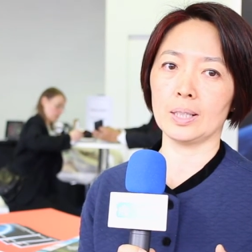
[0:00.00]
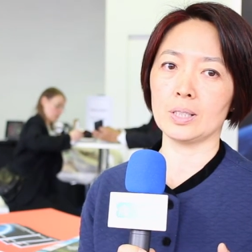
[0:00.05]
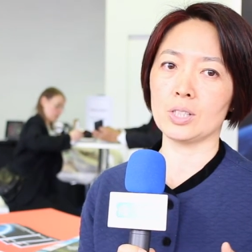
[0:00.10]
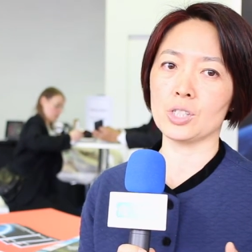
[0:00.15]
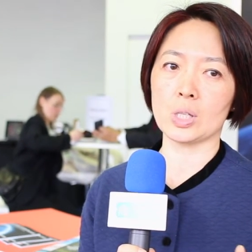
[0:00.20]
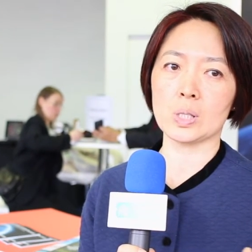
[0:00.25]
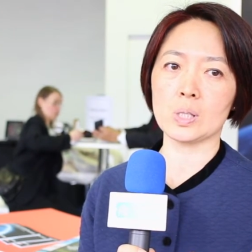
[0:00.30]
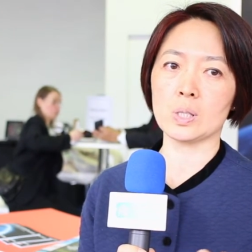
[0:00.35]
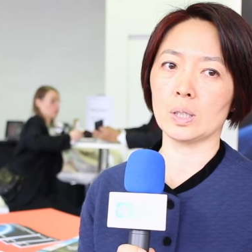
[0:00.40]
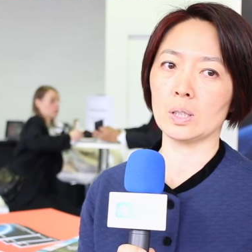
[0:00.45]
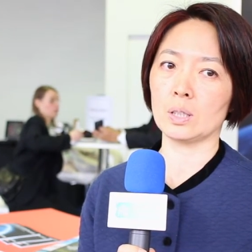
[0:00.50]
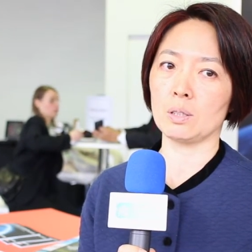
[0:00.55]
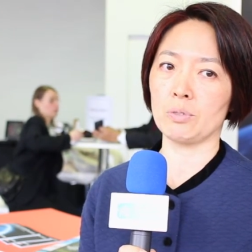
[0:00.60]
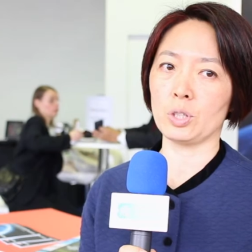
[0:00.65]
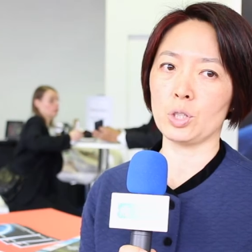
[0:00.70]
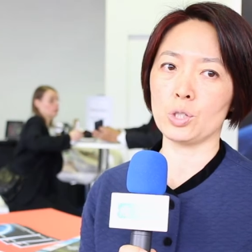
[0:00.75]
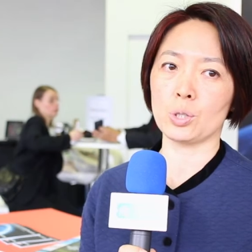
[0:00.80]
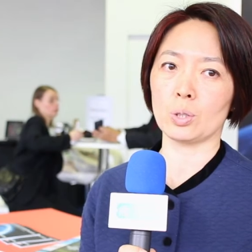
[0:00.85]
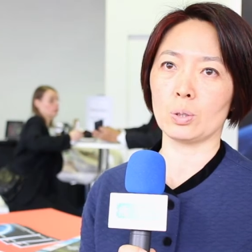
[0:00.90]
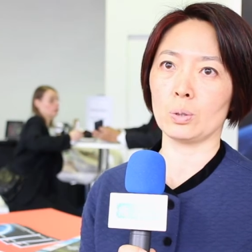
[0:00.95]
just
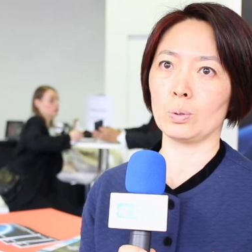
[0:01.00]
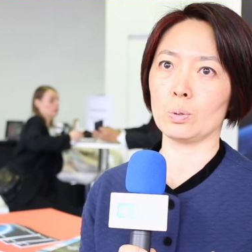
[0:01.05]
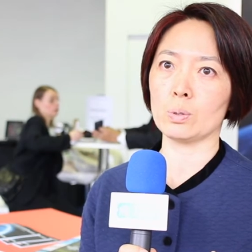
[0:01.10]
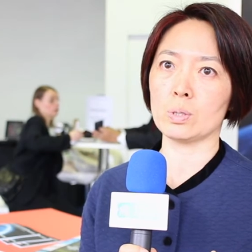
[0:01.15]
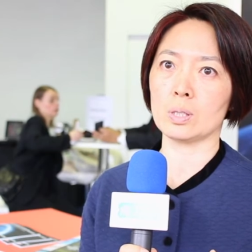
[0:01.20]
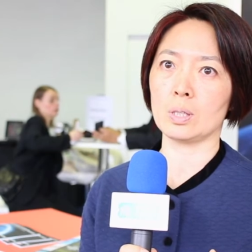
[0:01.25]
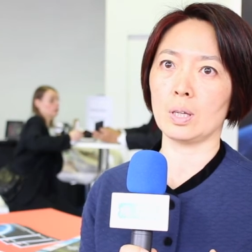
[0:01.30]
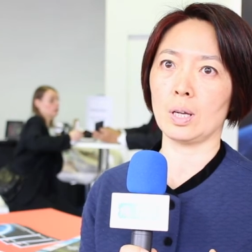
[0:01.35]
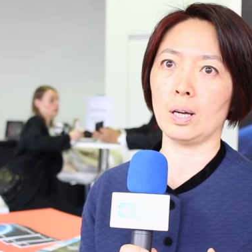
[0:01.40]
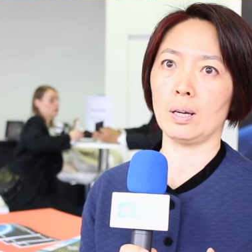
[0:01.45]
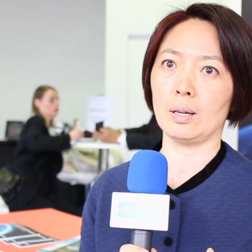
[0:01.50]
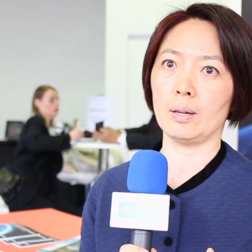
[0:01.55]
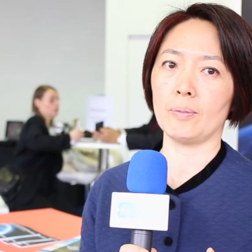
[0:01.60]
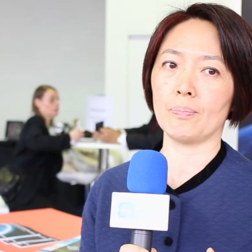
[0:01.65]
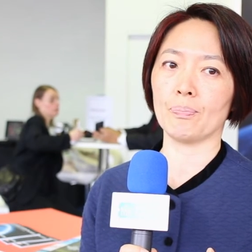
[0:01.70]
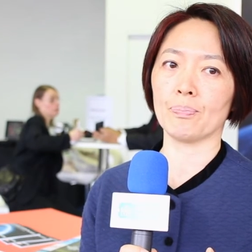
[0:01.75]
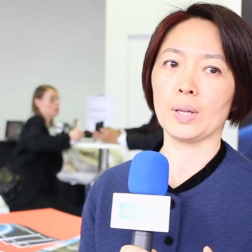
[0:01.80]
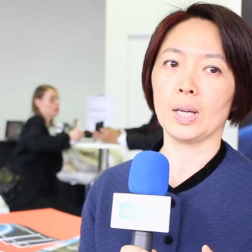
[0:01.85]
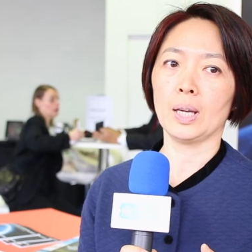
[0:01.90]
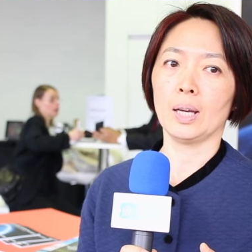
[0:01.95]
individuals
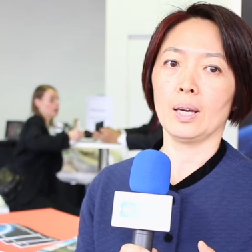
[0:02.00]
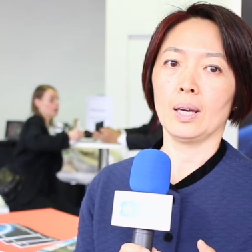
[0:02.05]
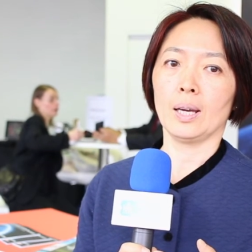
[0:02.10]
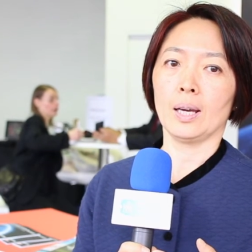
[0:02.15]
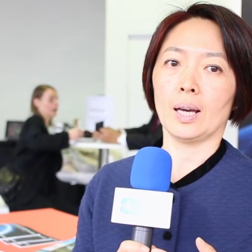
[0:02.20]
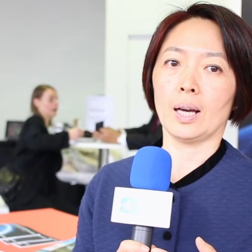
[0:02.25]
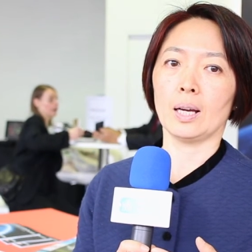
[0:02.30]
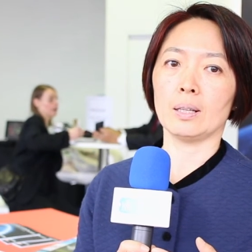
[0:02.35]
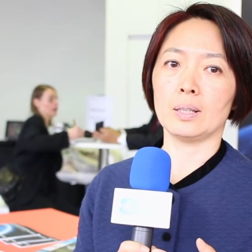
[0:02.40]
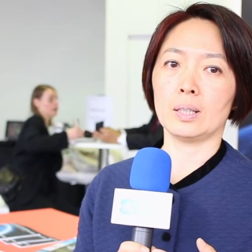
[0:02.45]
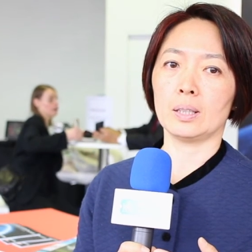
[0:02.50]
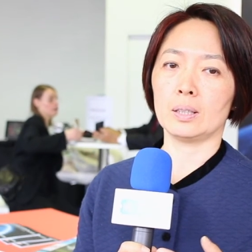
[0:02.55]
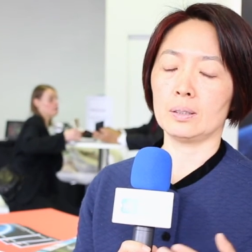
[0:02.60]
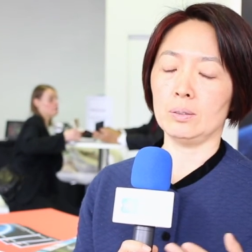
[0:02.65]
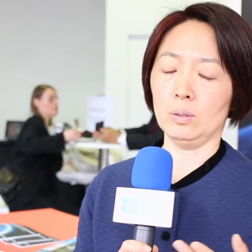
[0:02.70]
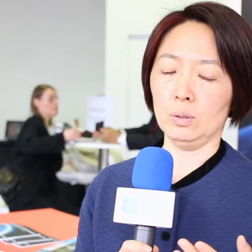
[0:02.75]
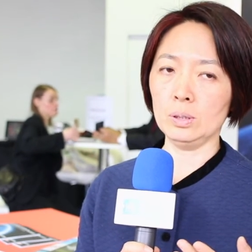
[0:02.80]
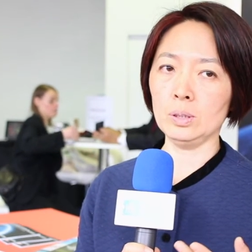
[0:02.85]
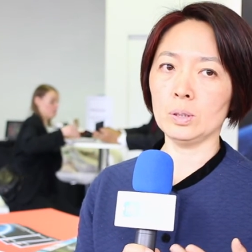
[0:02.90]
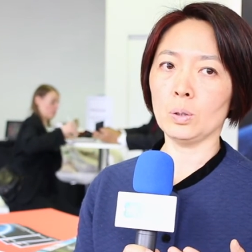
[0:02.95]

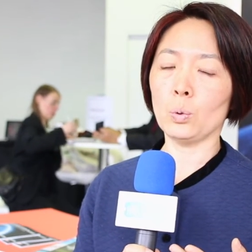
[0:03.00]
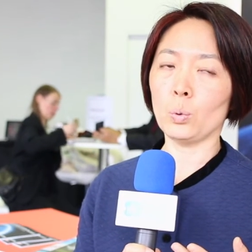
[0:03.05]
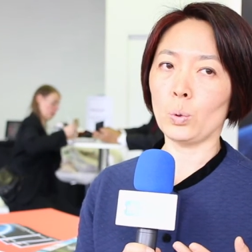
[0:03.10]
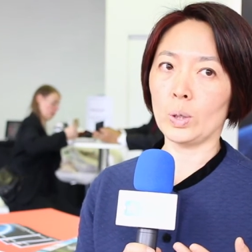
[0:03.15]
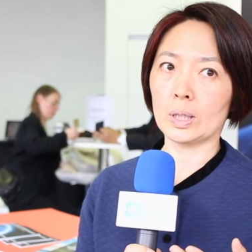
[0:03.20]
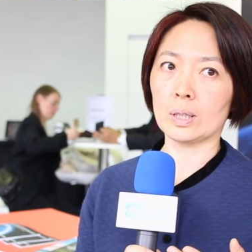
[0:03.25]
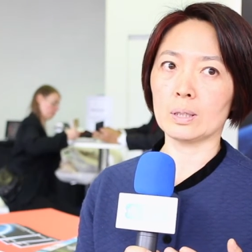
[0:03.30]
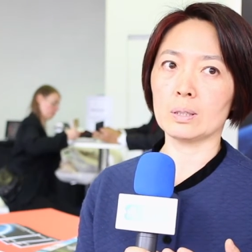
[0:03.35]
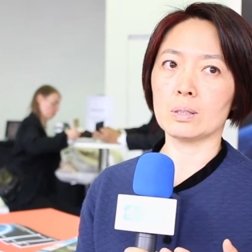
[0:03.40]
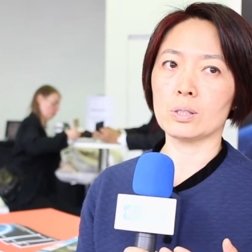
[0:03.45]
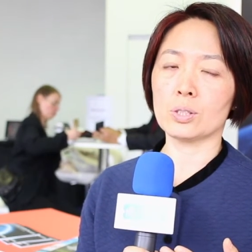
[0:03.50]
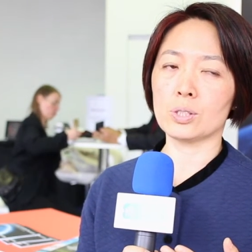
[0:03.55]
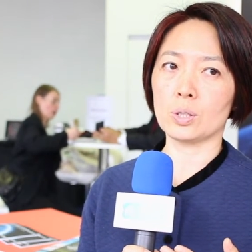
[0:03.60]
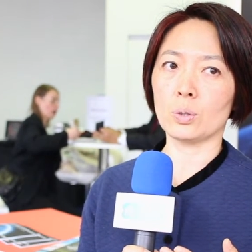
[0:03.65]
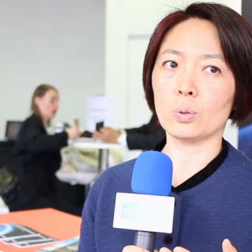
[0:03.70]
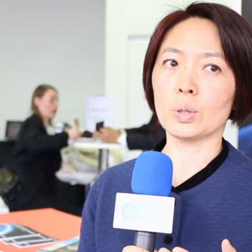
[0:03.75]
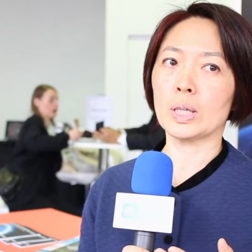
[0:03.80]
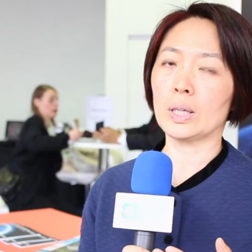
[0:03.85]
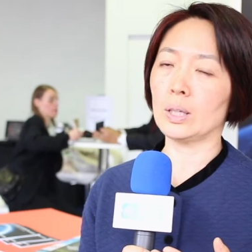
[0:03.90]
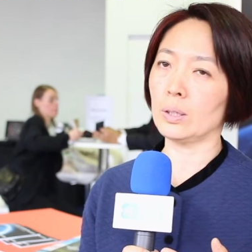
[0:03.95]
who are
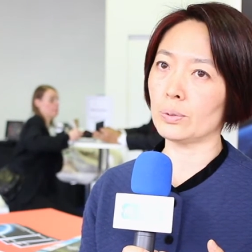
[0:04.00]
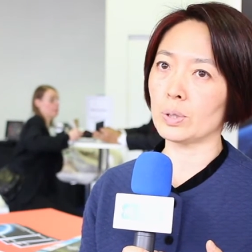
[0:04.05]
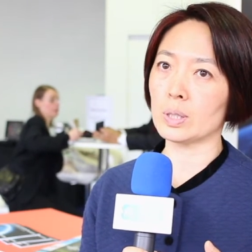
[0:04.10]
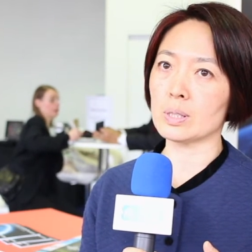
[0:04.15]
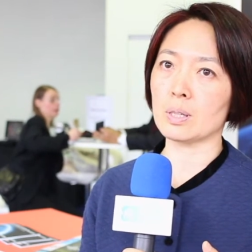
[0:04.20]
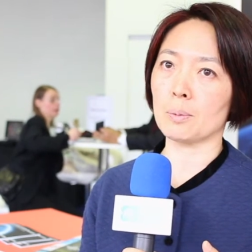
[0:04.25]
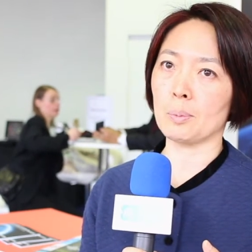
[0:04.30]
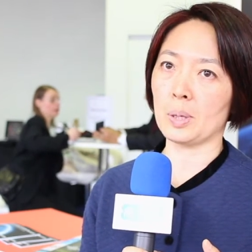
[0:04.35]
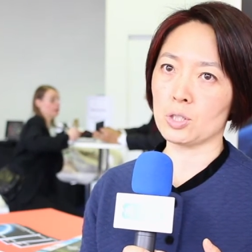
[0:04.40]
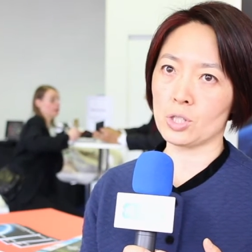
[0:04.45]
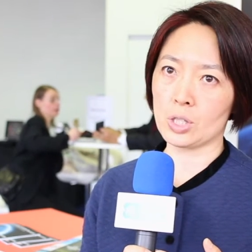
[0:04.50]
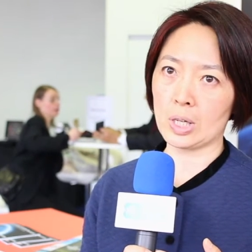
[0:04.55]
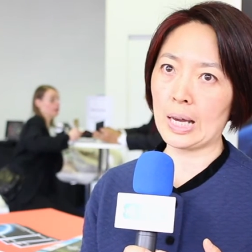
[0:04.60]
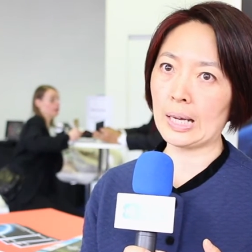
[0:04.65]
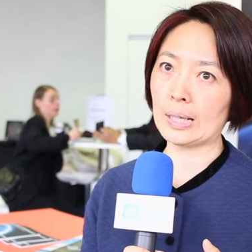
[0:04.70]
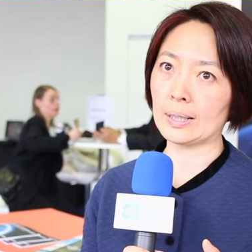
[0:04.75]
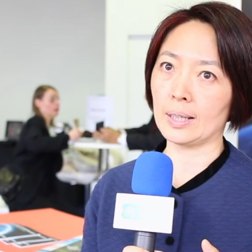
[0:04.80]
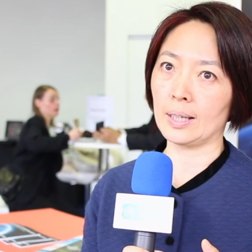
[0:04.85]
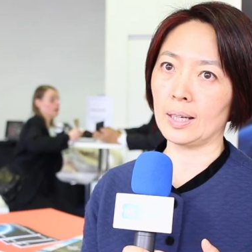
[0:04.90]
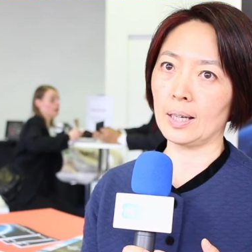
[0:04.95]
so curious about
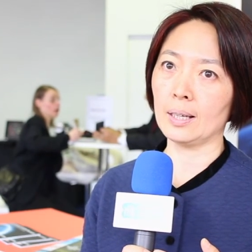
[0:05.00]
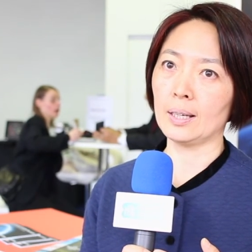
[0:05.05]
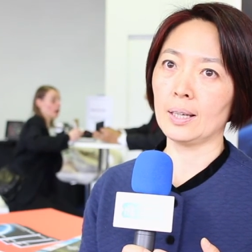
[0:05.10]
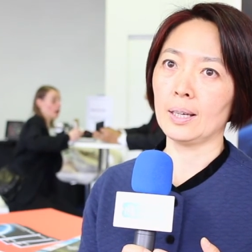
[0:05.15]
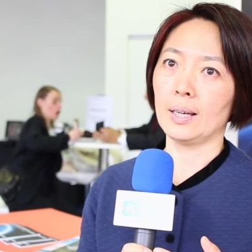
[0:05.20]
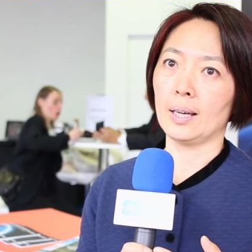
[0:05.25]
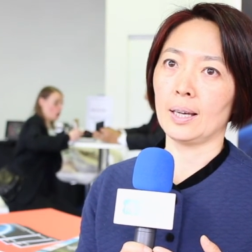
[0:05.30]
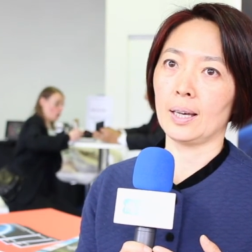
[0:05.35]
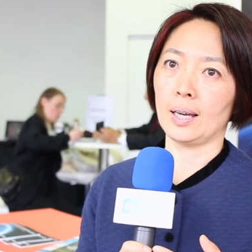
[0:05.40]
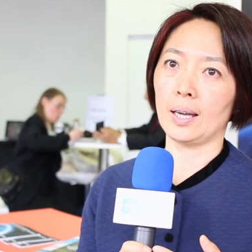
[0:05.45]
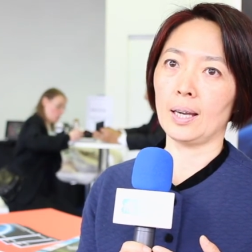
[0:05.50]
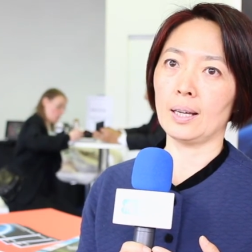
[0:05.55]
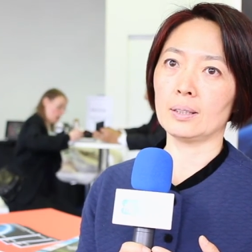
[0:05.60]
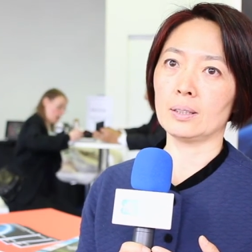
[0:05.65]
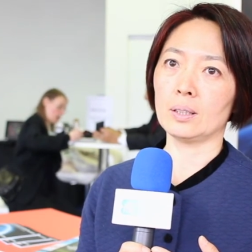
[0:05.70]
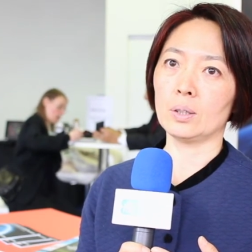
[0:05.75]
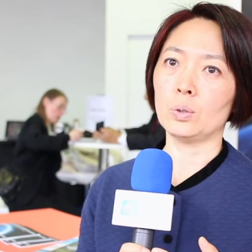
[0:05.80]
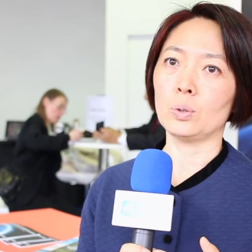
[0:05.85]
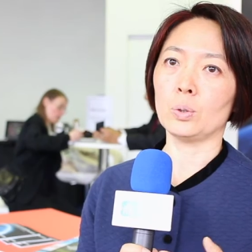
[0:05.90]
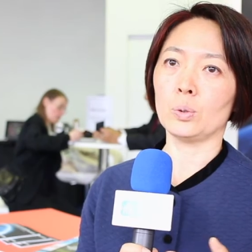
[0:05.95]
China
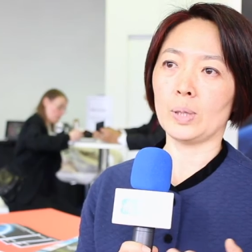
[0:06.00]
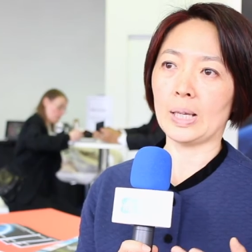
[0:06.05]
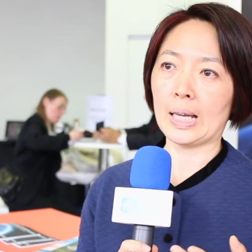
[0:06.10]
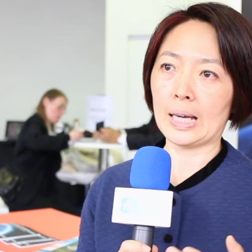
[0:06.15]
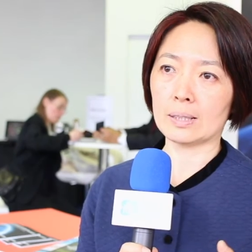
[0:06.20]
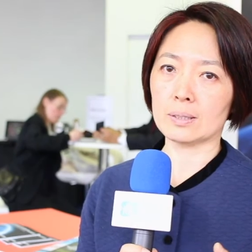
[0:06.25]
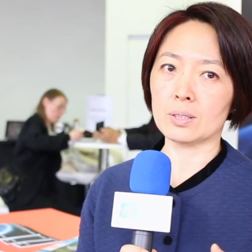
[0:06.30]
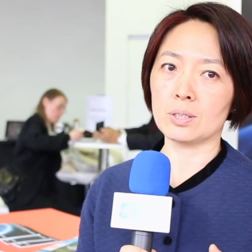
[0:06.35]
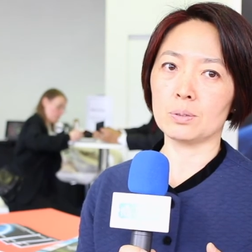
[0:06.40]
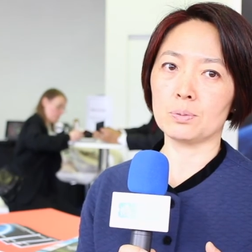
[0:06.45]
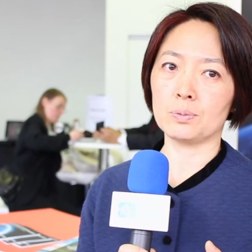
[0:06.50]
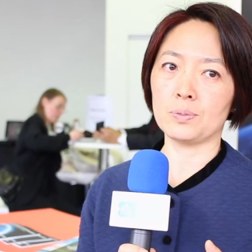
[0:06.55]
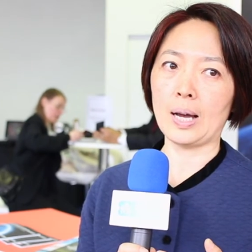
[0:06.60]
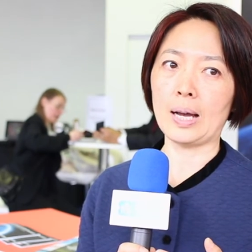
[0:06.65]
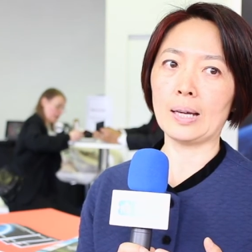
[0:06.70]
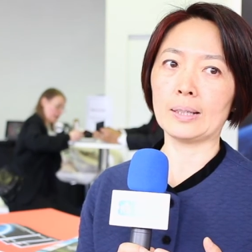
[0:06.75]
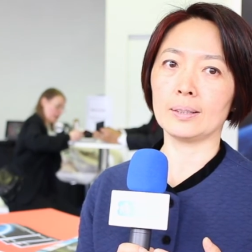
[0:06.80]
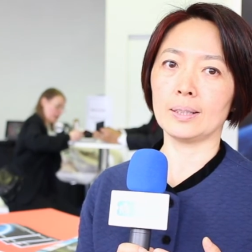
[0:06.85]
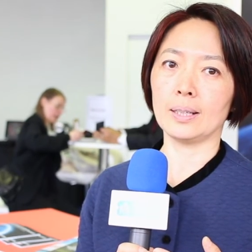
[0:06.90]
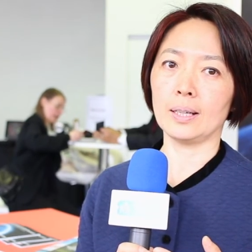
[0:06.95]
and who like to
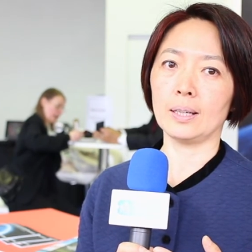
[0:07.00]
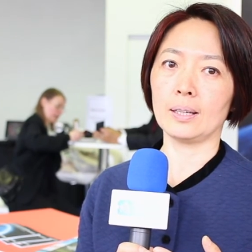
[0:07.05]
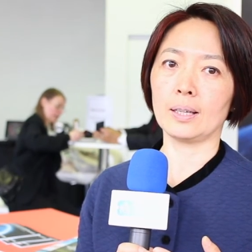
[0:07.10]
find